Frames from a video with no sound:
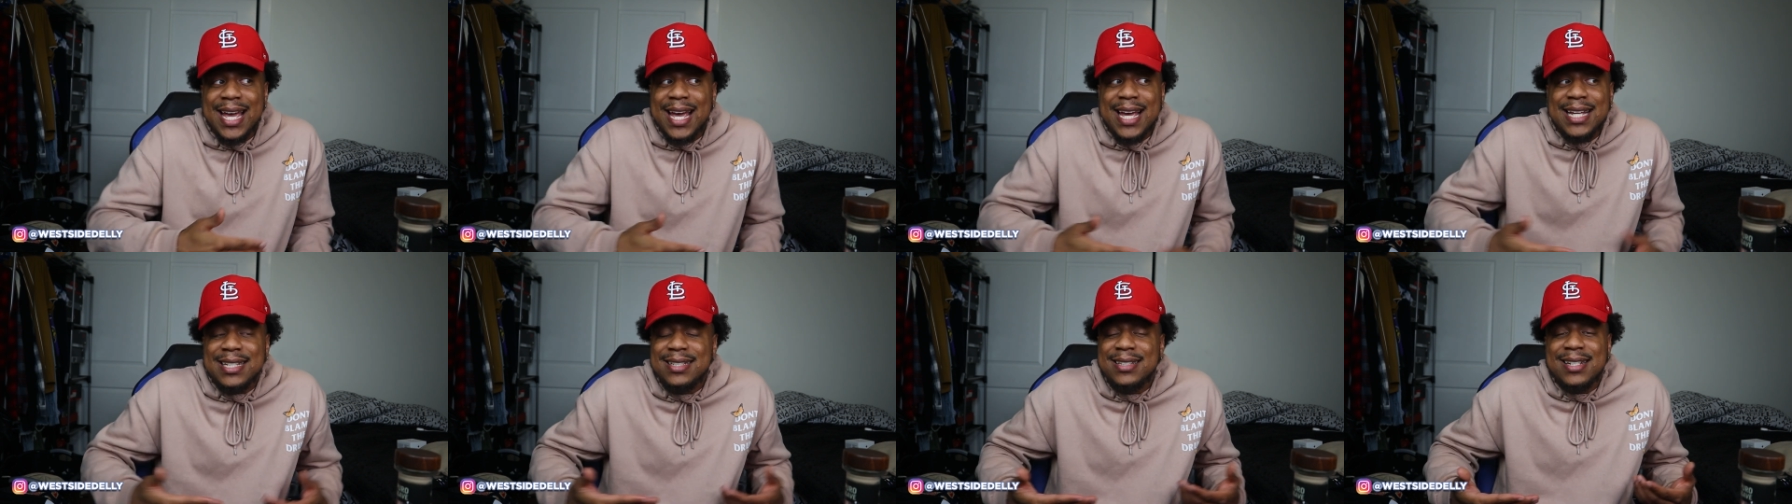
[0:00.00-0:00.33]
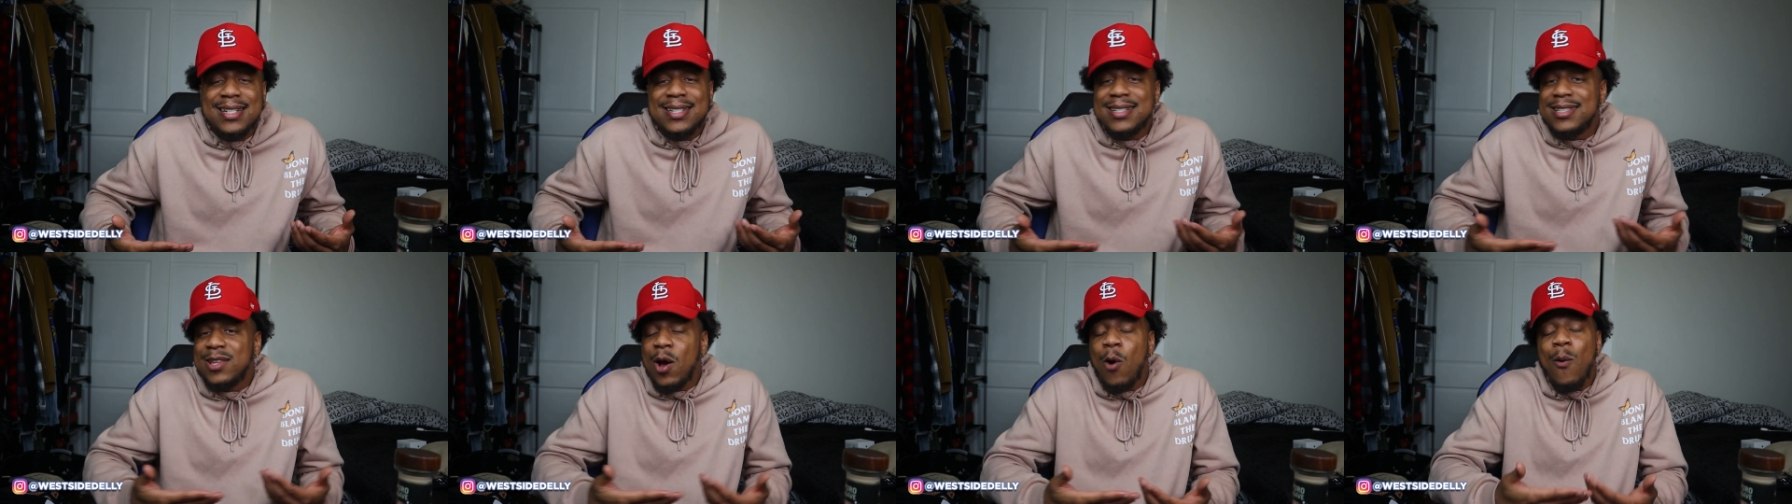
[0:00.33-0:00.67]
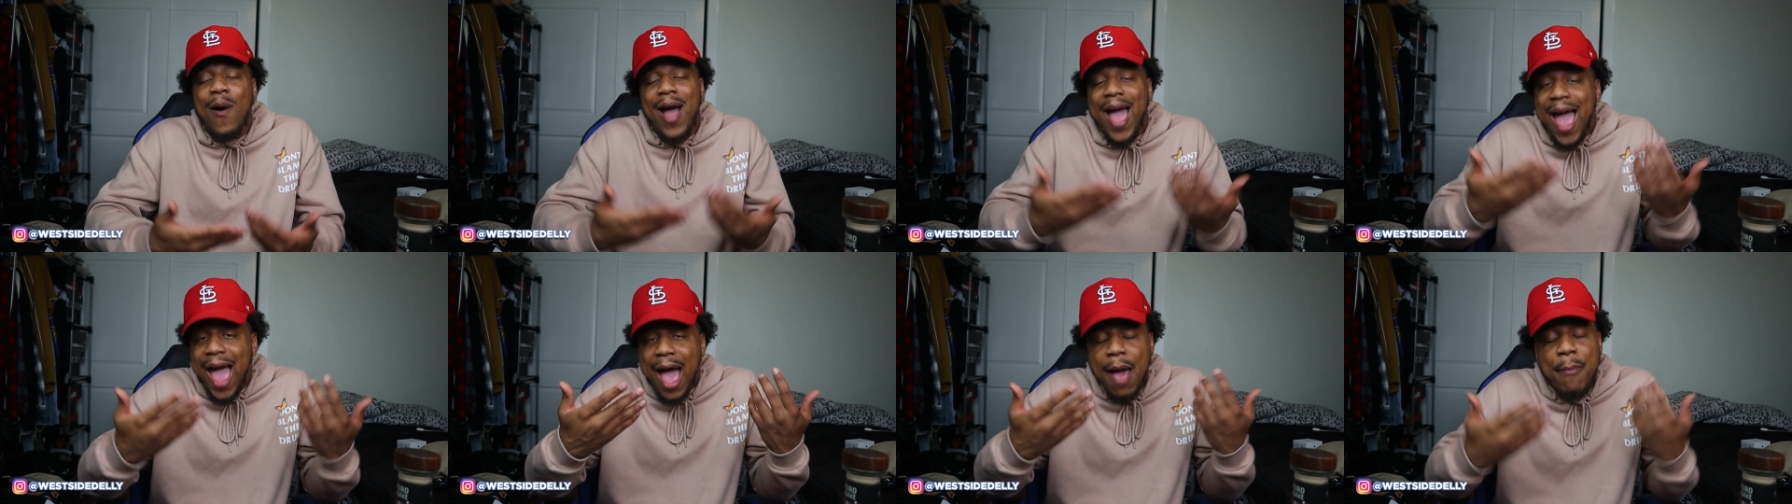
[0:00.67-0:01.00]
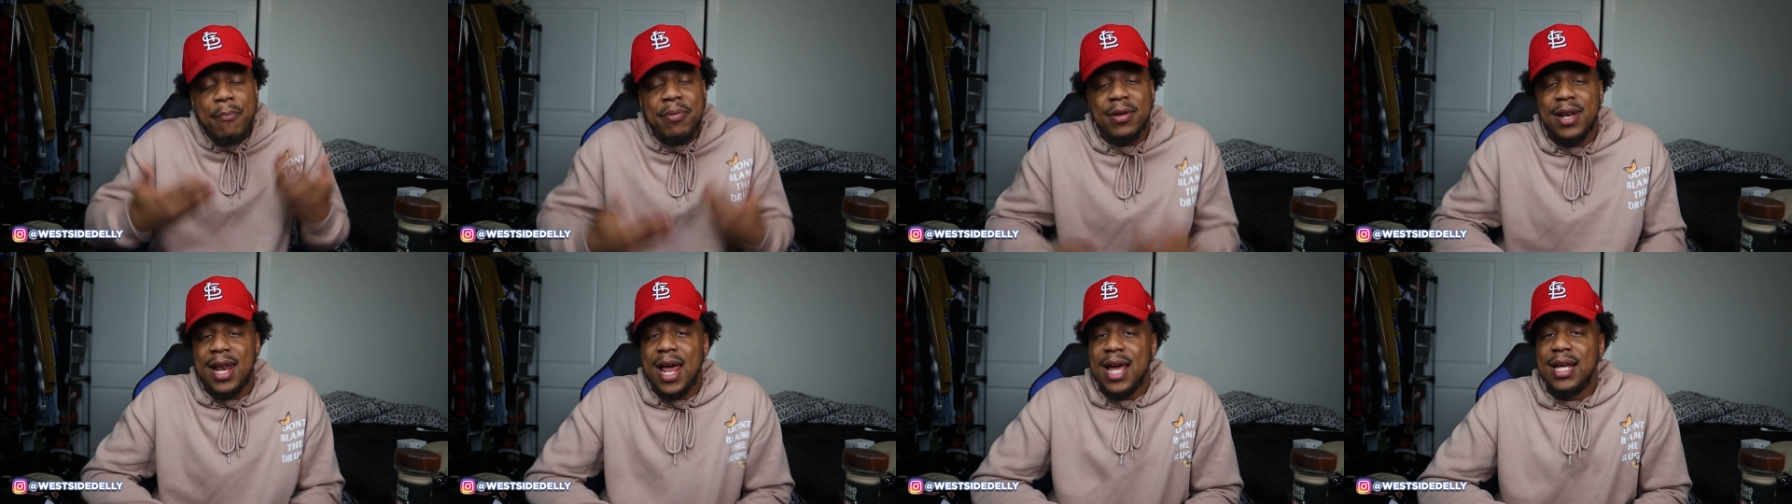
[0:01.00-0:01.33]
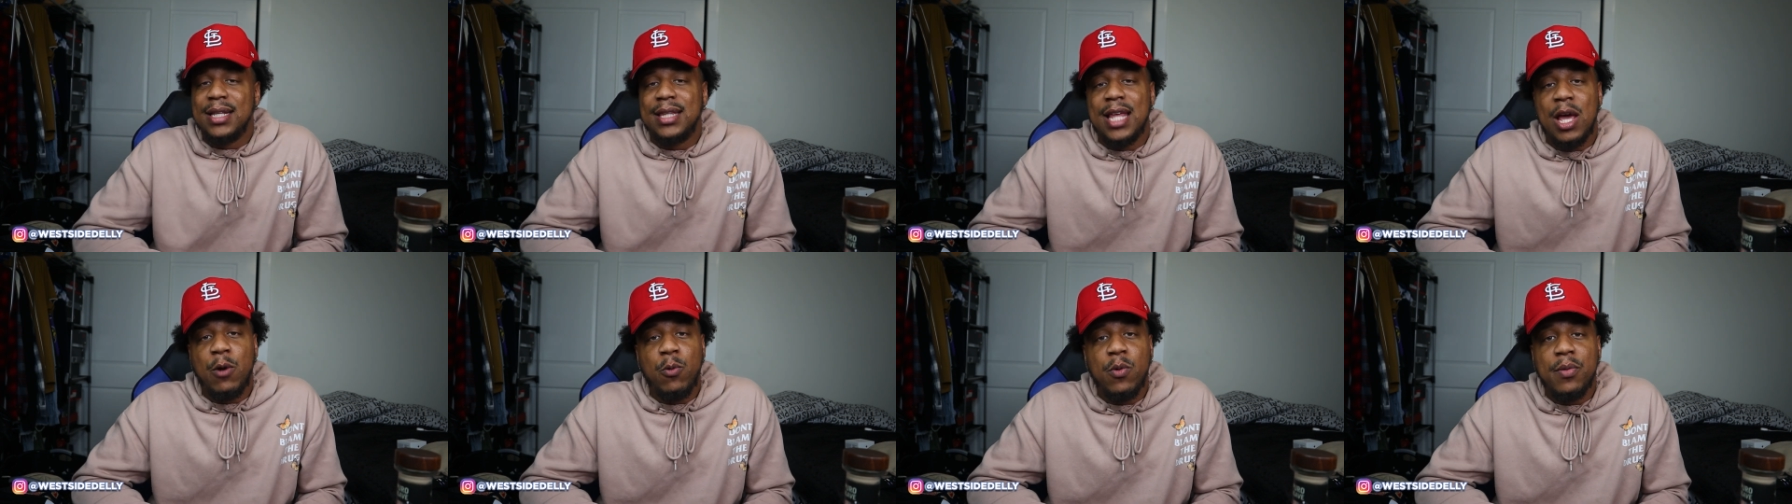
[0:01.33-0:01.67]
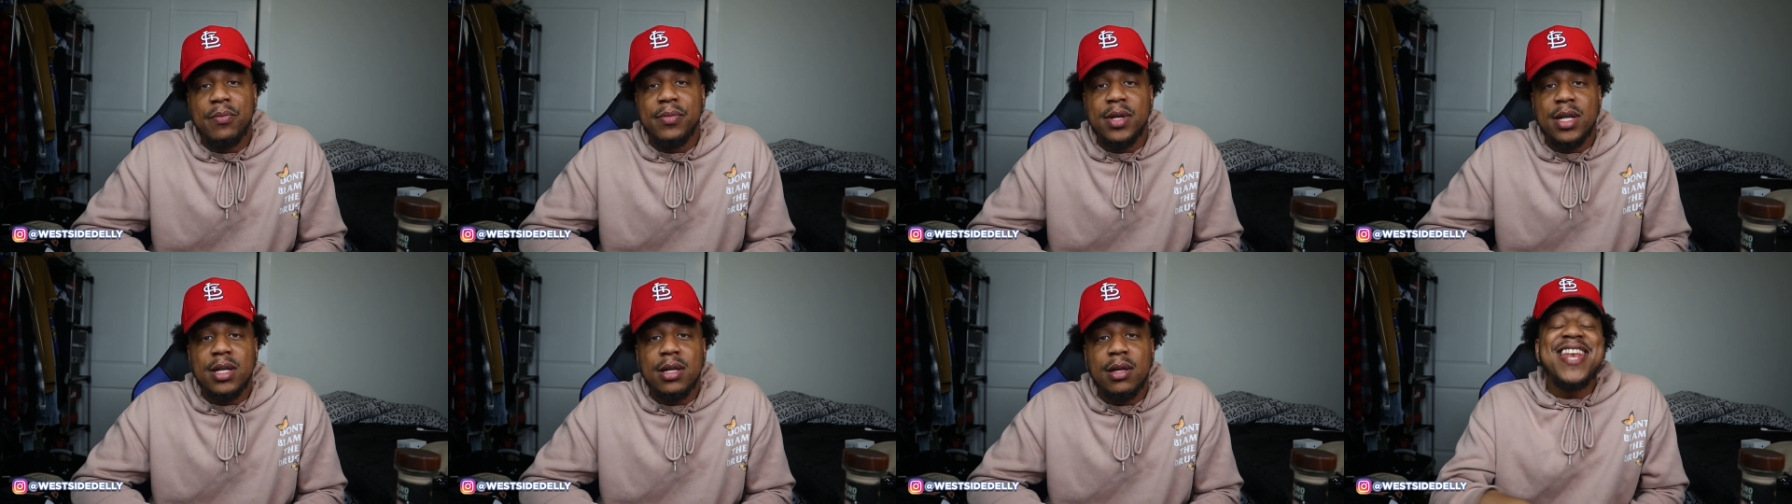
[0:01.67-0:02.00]
it just don't happen like that
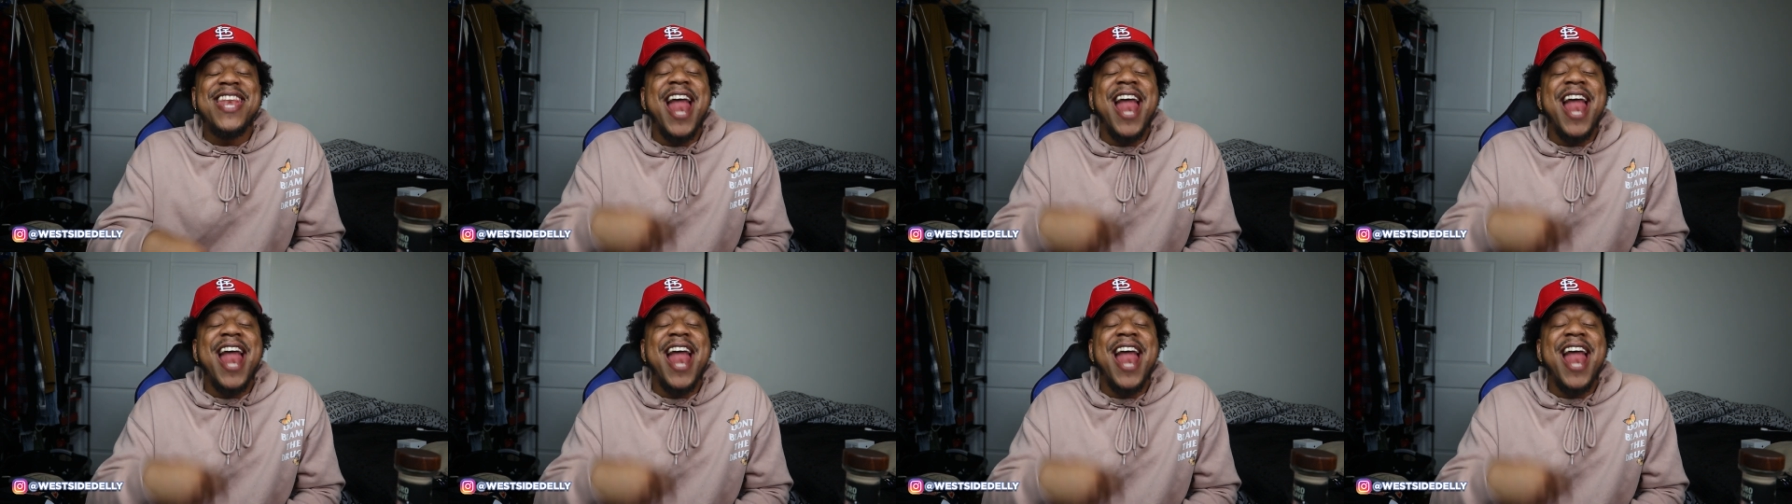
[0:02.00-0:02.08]
with me.